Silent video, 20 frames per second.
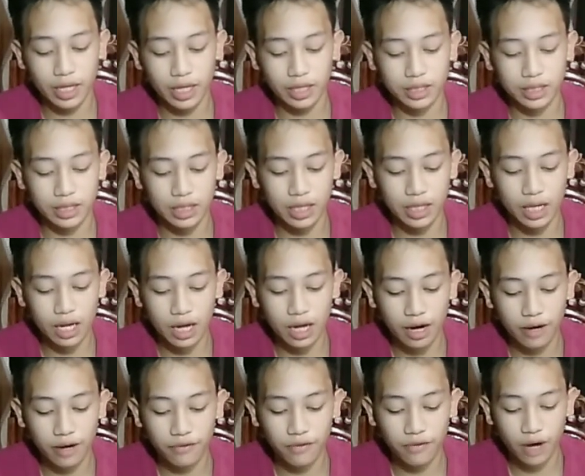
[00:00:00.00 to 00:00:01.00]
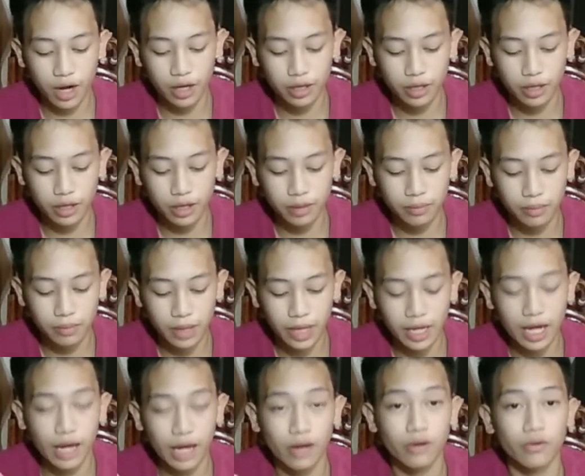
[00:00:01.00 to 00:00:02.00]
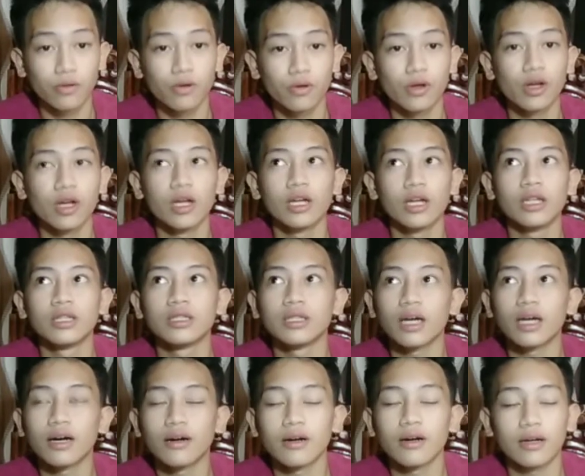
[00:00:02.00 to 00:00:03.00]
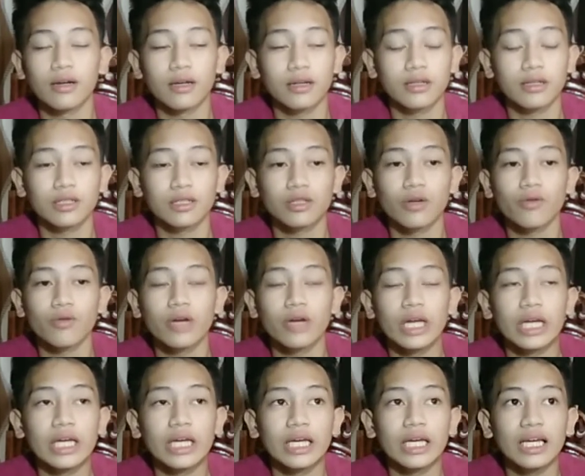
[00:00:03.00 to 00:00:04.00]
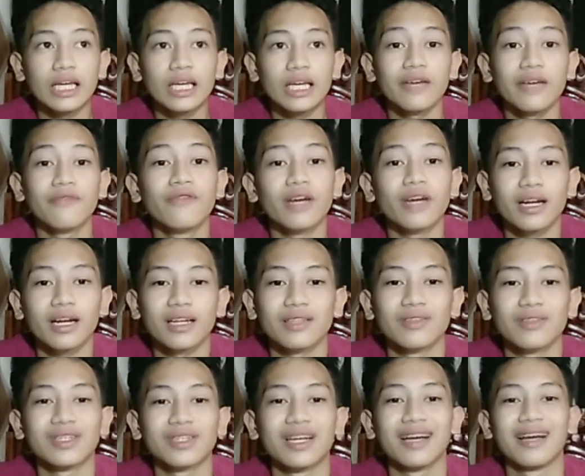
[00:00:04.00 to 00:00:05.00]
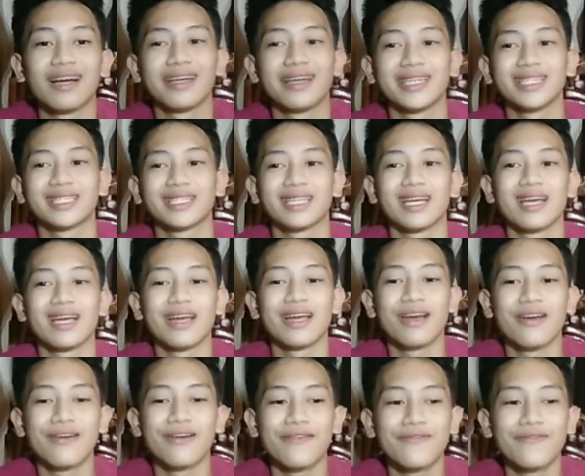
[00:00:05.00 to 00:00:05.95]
The next si Love Honored Nayalog na so i-evict na to siya guys.